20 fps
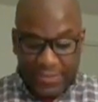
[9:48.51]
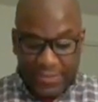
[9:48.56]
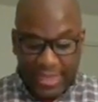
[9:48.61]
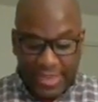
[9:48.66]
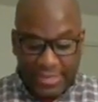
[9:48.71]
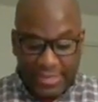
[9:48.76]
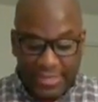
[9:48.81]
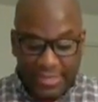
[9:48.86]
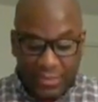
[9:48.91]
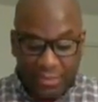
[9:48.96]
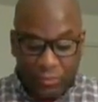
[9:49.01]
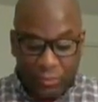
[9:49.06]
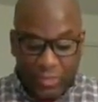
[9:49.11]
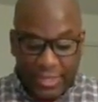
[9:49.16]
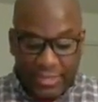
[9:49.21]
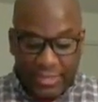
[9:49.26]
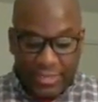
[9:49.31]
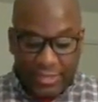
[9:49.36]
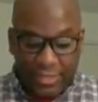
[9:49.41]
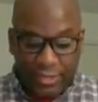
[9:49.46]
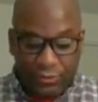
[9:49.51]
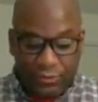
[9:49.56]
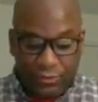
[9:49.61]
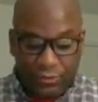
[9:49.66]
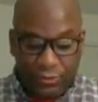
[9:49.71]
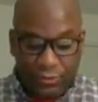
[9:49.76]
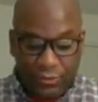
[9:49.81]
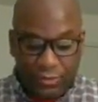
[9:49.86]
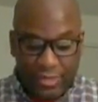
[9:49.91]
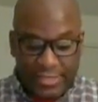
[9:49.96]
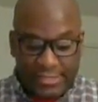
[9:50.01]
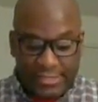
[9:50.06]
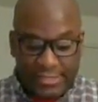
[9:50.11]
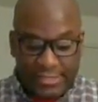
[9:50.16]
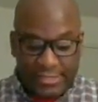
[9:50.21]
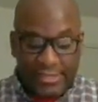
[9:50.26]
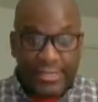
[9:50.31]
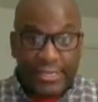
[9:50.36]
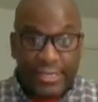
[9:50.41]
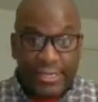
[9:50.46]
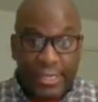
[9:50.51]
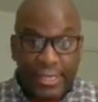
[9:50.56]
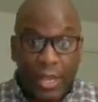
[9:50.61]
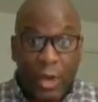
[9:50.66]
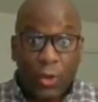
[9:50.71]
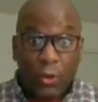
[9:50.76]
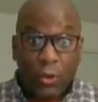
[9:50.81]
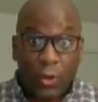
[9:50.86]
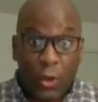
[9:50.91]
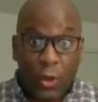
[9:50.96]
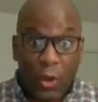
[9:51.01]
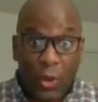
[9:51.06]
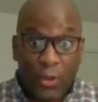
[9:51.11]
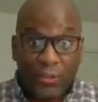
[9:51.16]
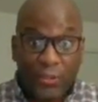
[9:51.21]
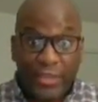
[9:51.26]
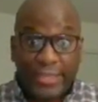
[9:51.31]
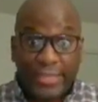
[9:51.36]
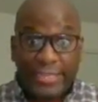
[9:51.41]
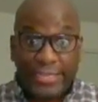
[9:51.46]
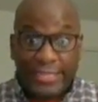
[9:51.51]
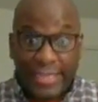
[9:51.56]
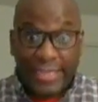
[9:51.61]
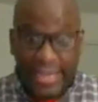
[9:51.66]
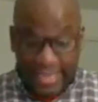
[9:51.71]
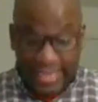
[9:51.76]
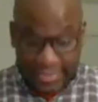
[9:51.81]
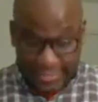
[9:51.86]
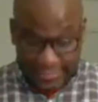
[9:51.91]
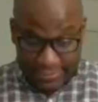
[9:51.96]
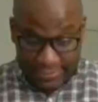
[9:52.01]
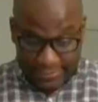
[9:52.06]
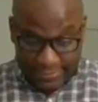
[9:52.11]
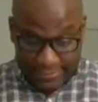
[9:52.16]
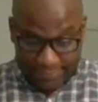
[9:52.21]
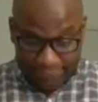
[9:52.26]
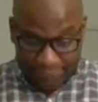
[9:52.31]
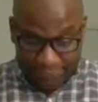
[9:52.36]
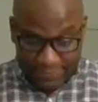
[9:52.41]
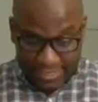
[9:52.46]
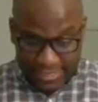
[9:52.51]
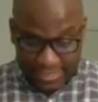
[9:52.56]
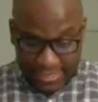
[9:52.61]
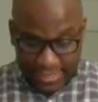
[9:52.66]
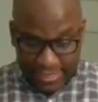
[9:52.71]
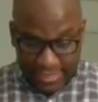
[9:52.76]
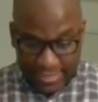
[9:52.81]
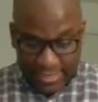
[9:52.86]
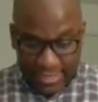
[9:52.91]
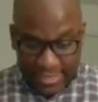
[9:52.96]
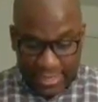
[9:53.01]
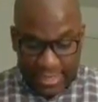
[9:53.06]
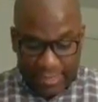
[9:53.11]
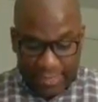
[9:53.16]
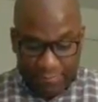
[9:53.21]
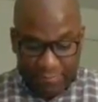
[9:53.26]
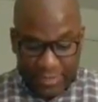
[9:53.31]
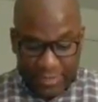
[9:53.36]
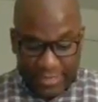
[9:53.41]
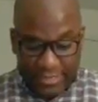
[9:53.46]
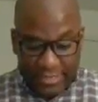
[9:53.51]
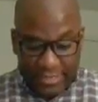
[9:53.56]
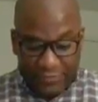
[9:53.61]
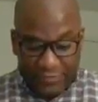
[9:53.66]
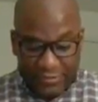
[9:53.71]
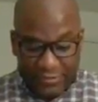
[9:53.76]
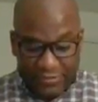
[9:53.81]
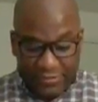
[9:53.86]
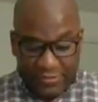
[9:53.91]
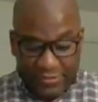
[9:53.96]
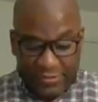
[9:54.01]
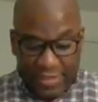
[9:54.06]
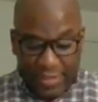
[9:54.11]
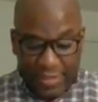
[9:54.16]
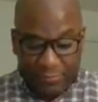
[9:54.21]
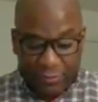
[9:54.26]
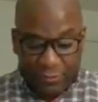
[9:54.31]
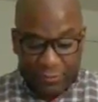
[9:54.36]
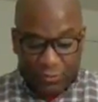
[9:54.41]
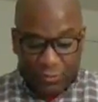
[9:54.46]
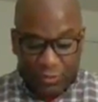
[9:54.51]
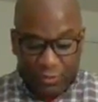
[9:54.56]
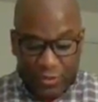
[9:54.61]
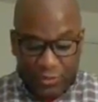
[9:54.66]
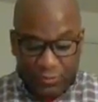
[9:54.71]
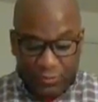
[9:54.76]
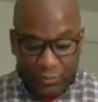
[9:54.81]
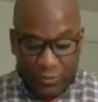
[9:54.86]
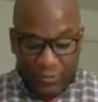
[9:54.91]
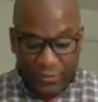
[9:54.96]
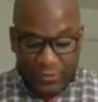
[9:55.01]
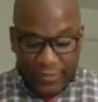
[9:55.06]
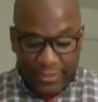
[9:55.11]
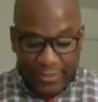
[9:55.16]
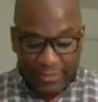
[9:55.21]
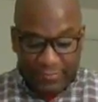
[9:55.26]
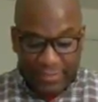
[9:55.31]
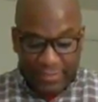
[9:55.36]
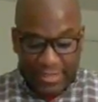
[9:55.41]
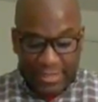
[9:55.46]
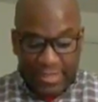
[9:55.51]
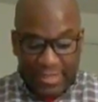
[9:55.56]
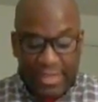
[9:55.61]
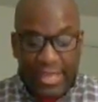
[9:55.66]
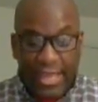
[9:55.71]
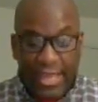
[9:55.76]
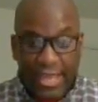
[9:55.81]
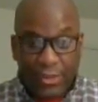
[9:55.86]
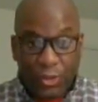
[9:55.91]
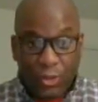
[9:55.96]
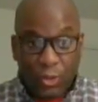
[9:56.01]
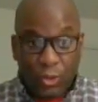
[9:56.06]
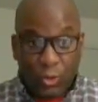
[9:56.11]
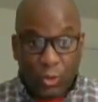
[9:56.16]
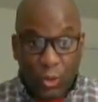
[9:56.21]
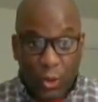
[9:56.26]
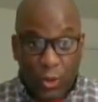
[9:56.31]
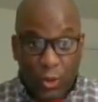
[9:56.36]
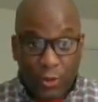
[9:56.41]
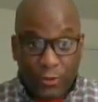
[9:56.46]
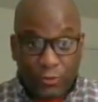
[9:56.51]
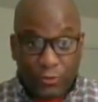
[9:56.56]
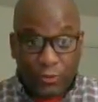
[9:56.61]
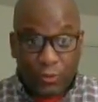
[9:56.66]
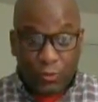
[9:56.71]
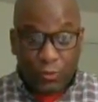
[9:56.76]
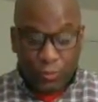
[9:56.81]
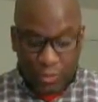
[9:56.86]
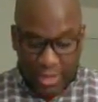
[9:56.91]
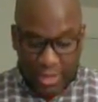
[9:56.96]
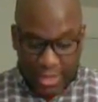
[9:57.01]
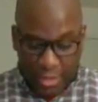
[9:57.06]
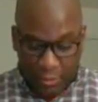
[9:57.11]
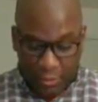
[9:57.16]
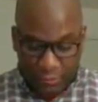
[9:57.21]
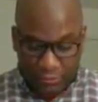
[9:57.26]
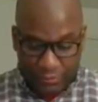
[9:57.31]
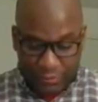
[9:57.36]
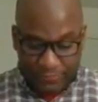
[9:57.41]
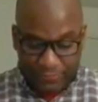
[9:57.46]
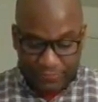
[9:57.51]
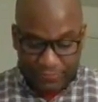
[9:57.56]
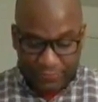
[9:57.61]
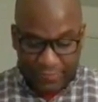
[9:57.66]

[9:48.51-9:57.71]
that he went into a city called Nain, and many of his disciples went with him and a large crowd.